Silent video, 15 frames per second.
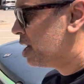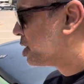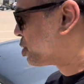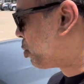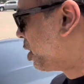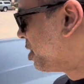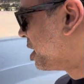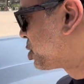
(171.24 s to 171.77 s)
So
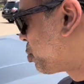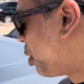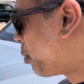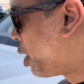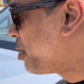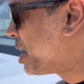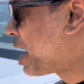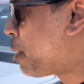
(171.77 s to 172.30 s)
where this one
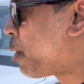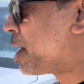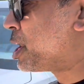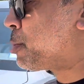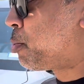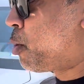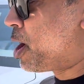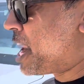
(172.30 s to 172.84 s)
thing I wanted to
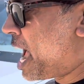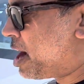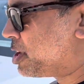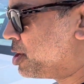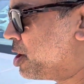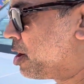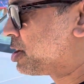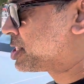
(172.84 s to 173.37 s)
point out,
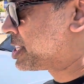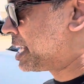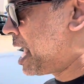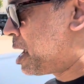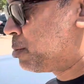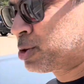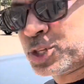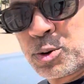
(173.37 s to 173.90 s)
you notice the
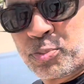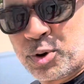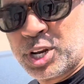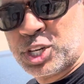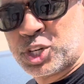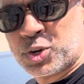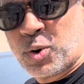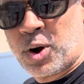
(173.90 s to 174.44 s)
cables are pretty
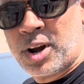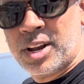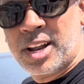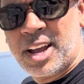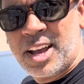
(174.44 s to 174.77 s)
short.